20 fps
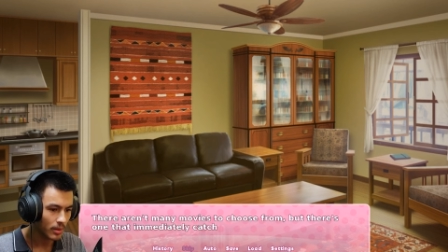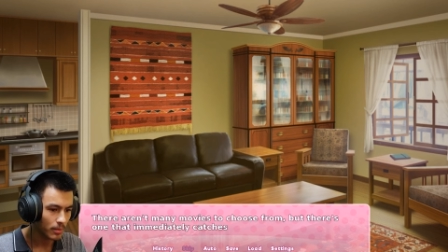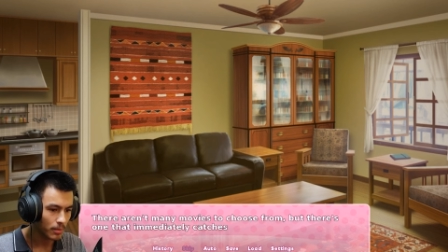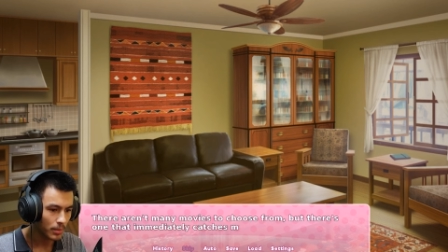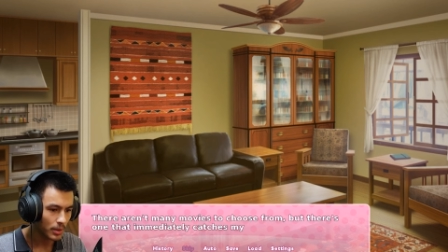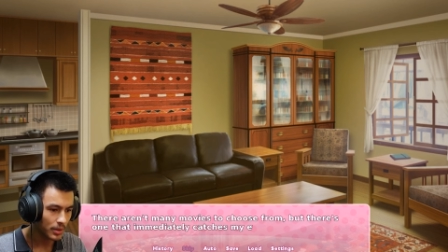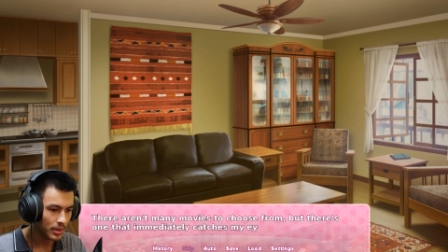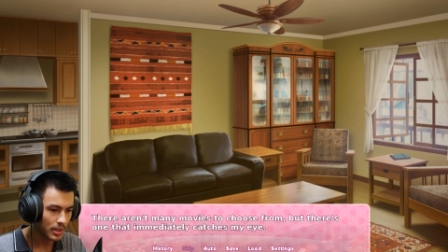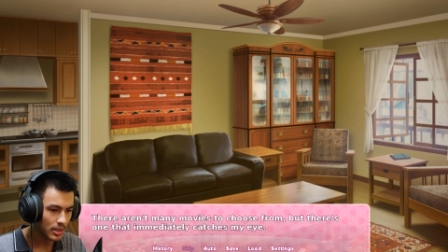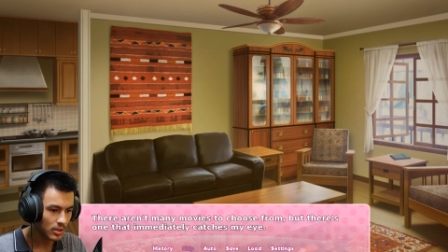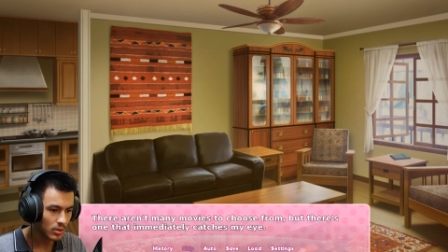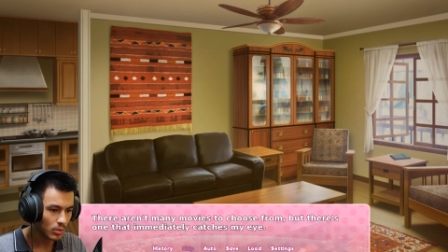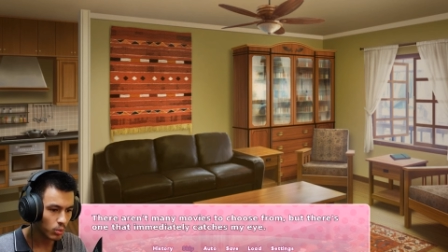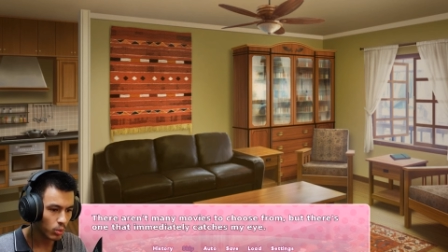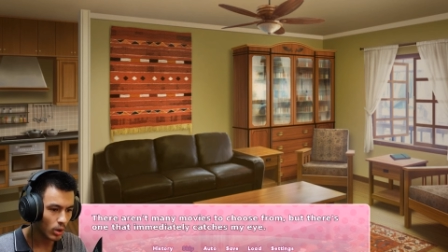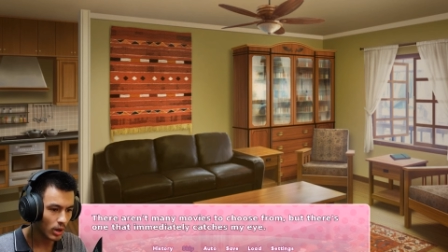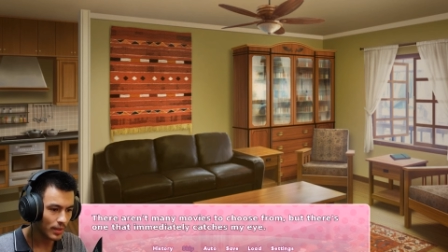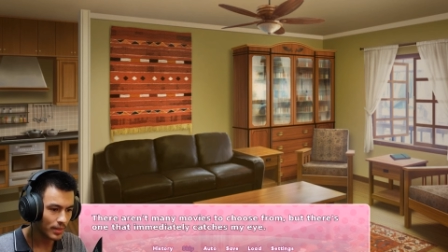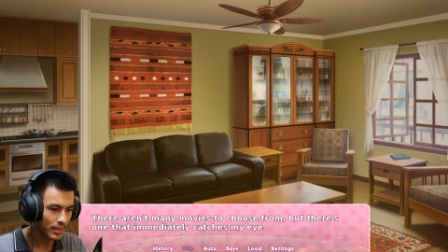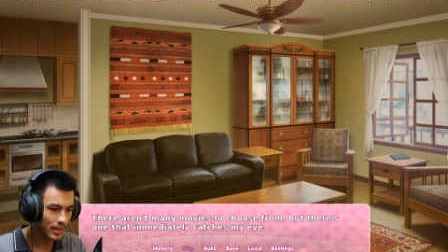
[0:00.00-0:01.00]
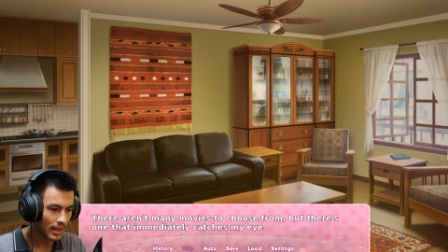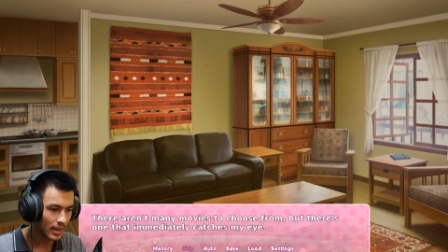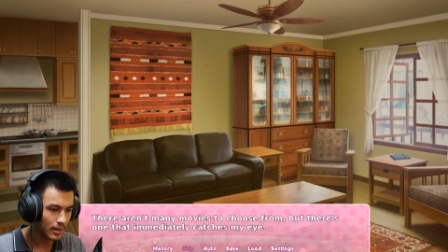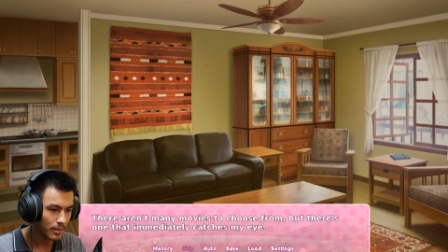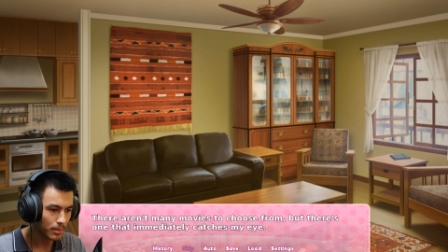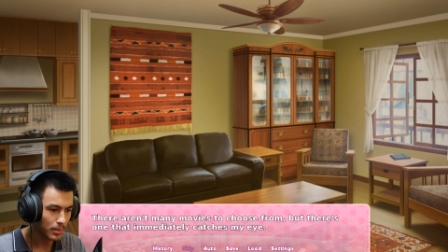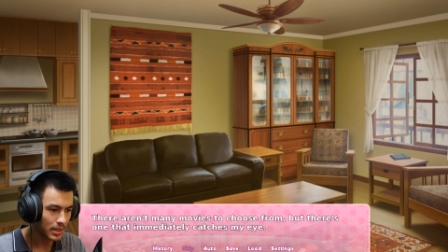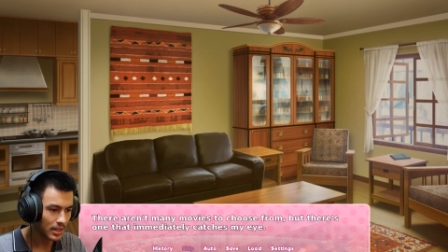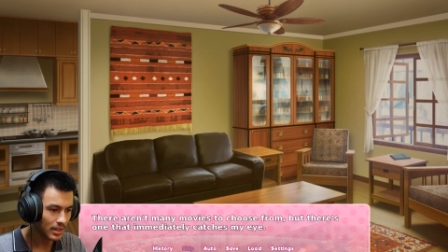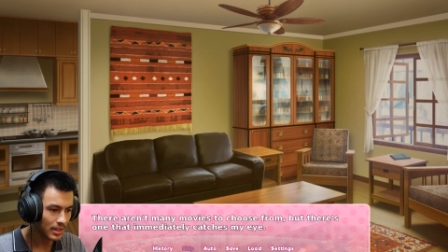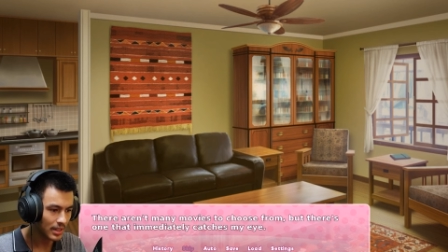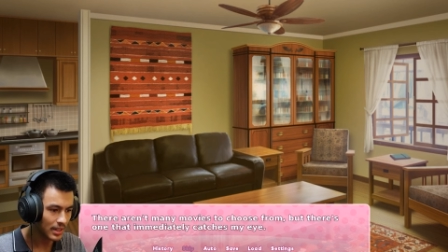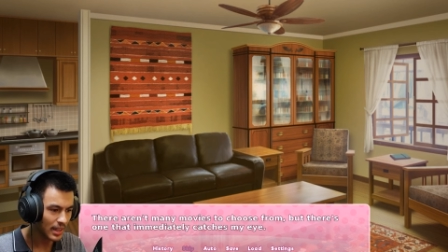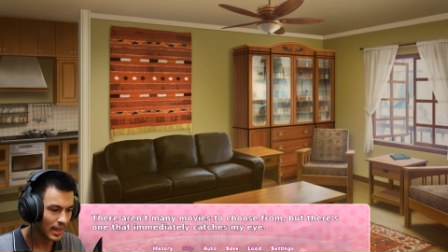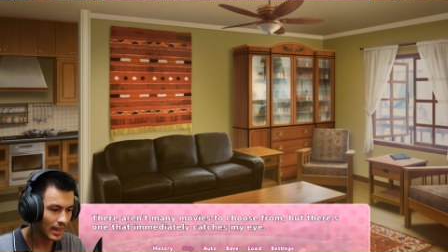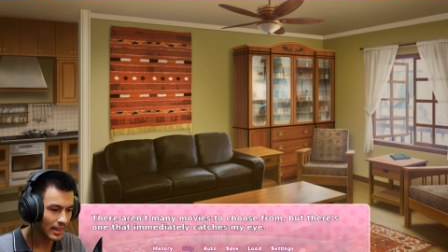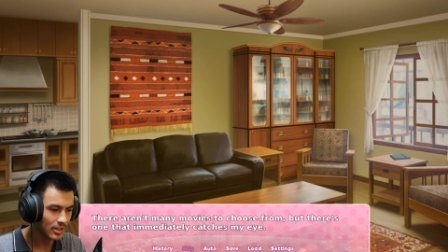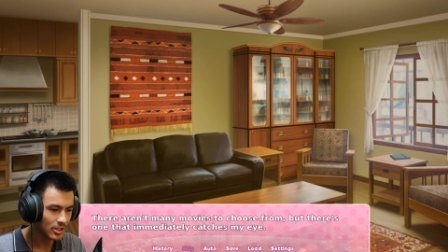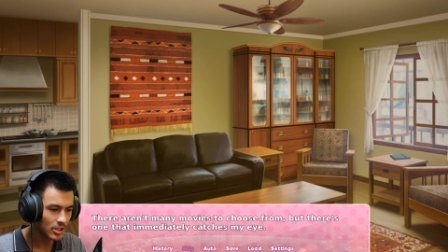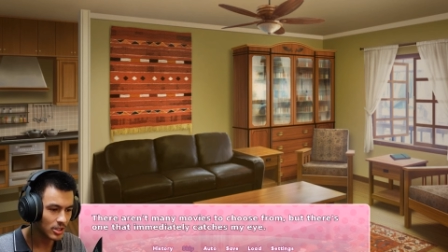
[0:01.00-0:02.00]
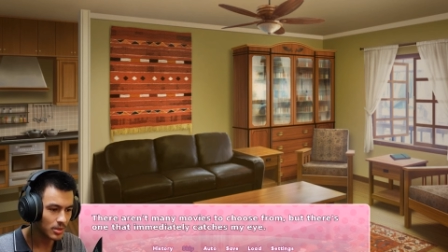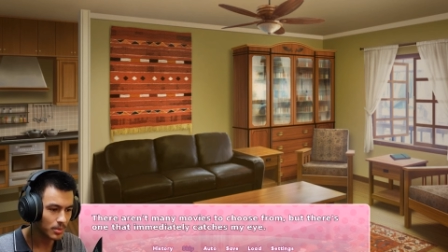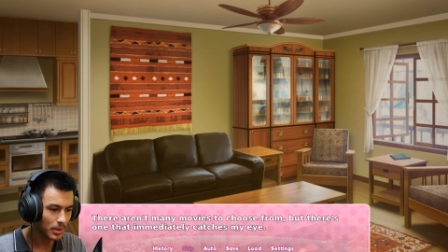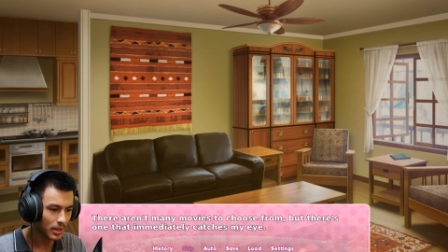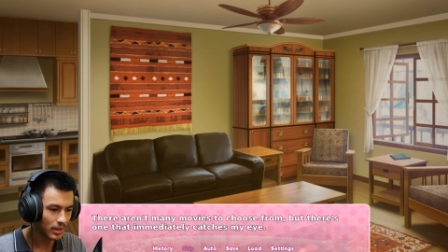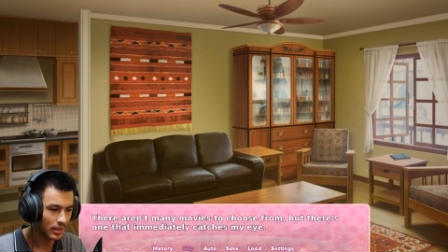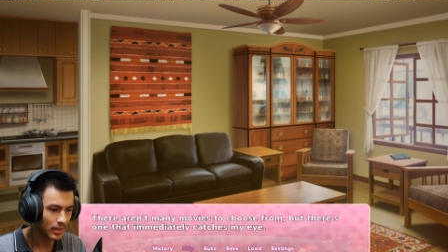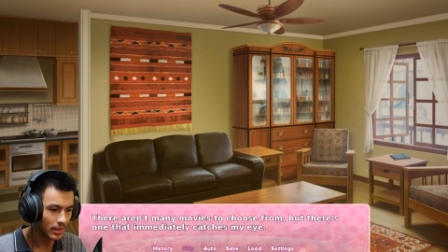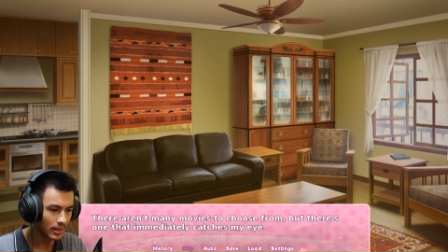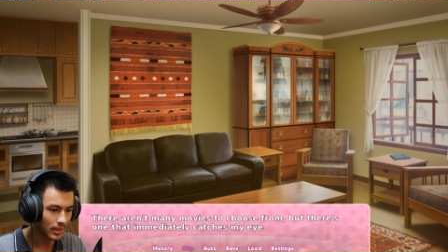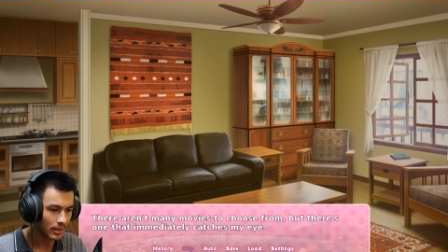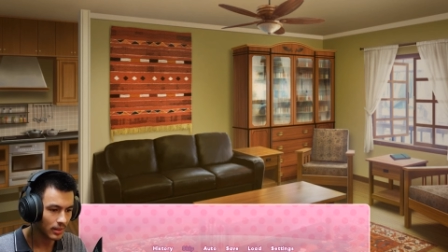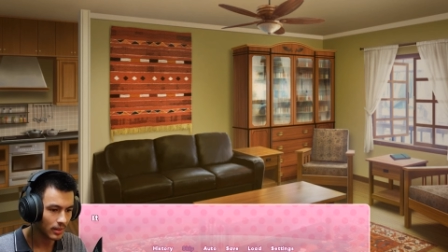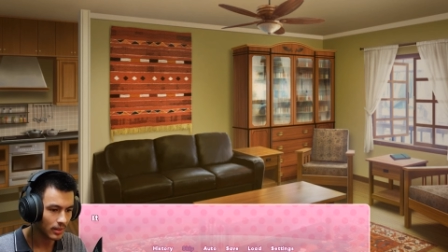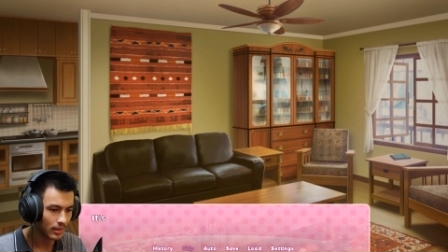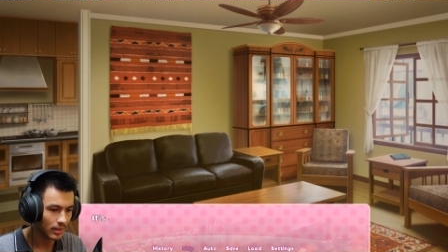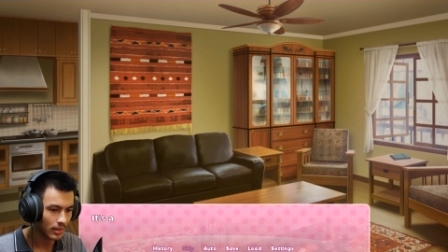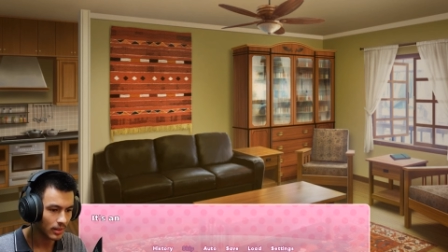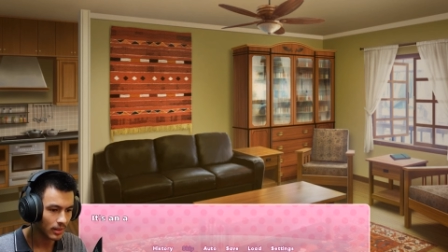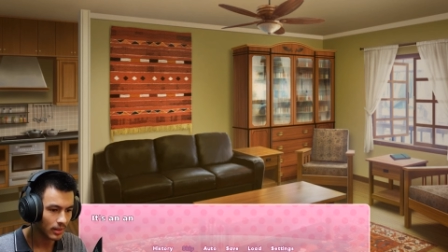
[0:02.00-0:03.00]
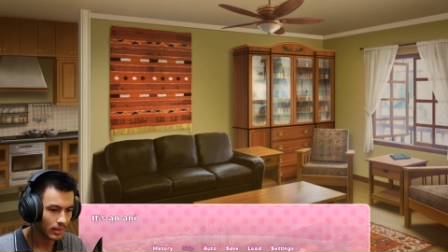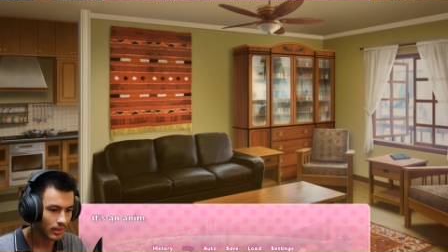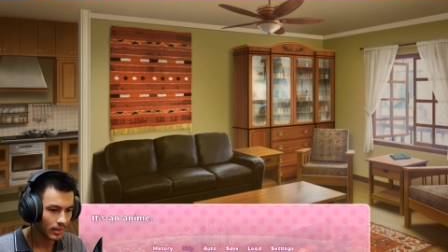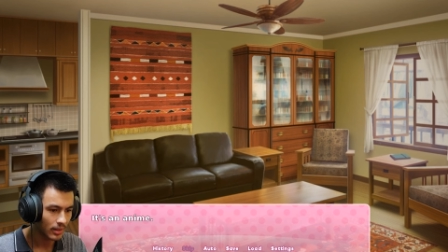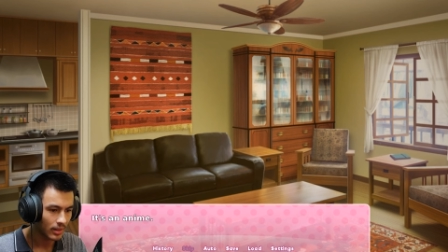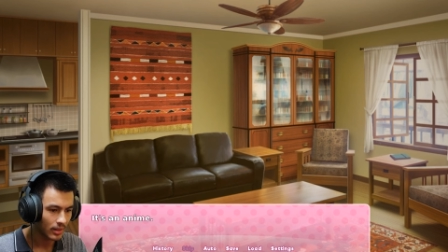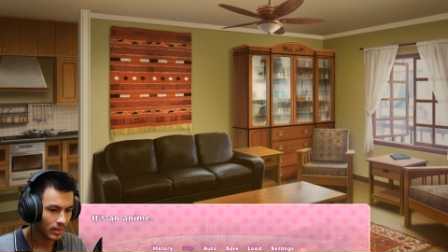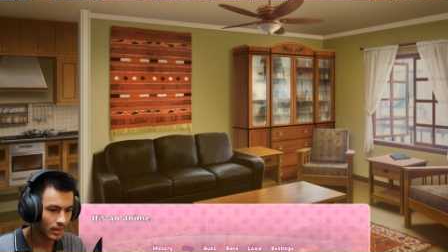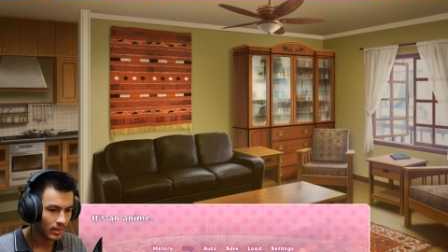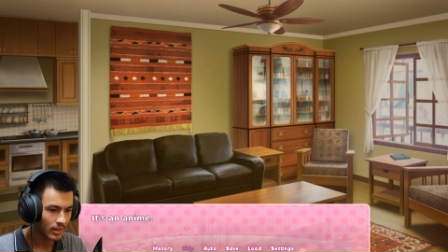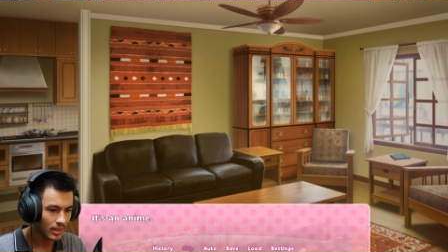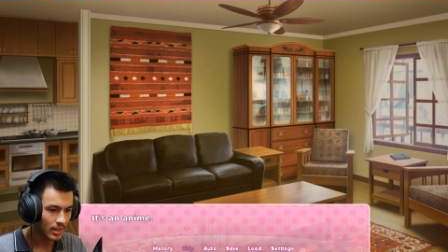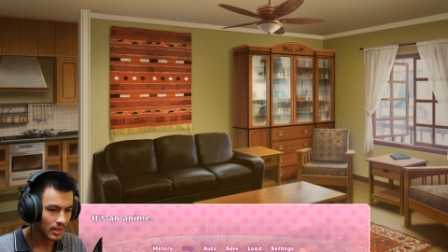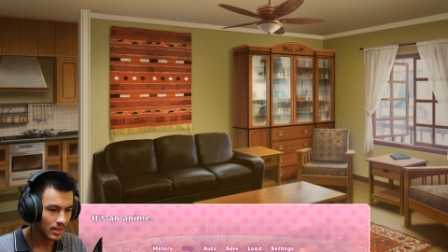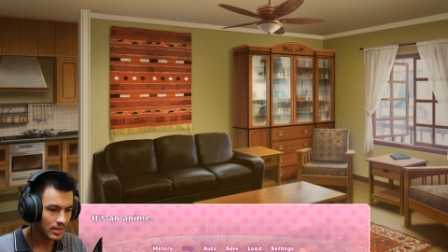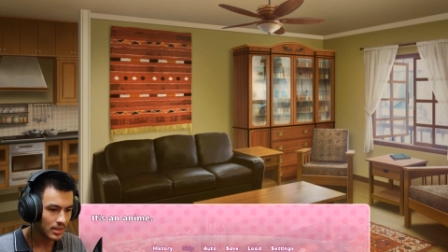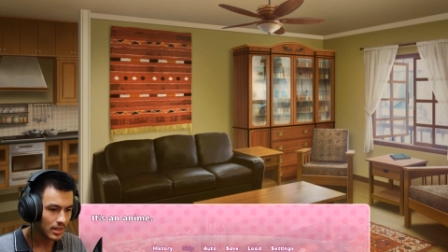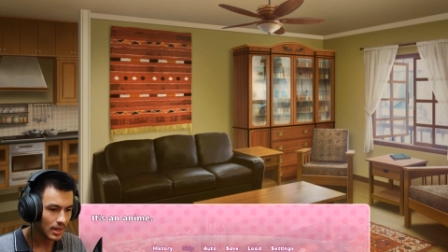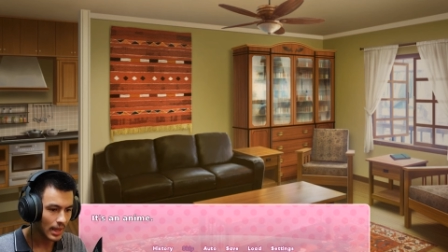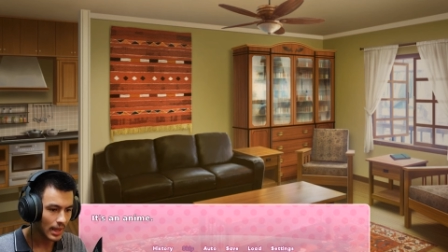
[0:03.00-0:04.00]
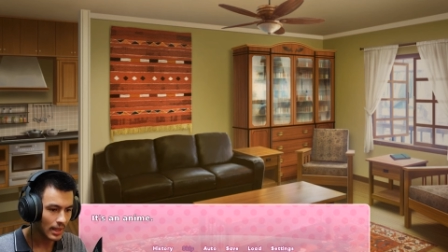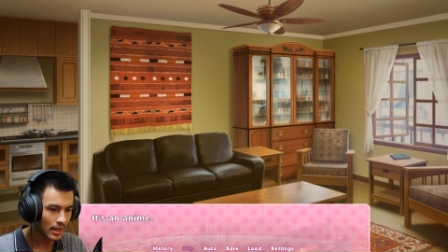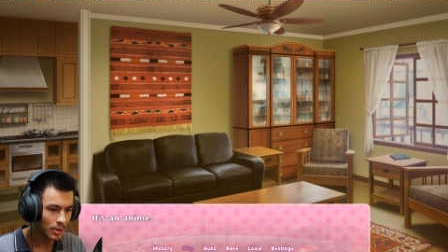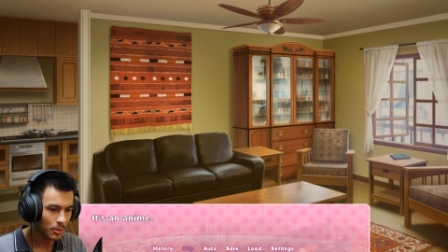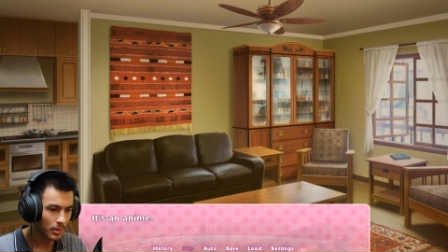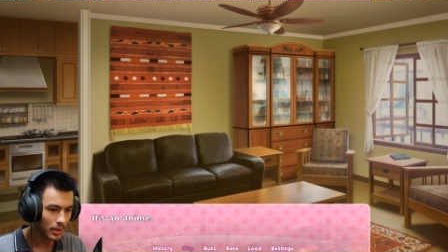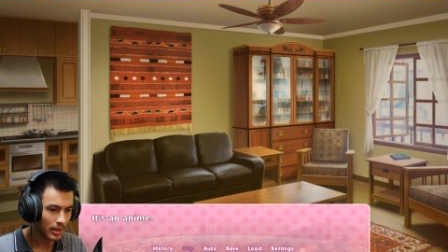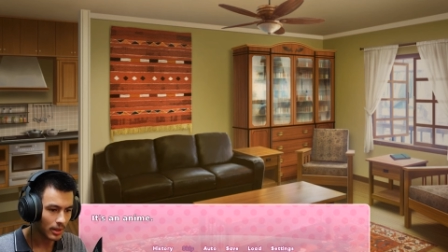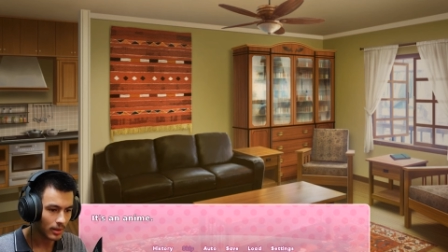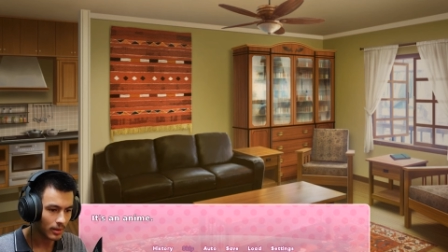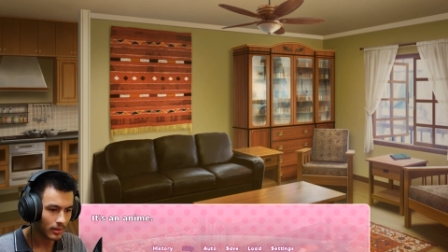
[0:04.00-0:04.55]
but there's one that immediately catches my eye. It's an anime.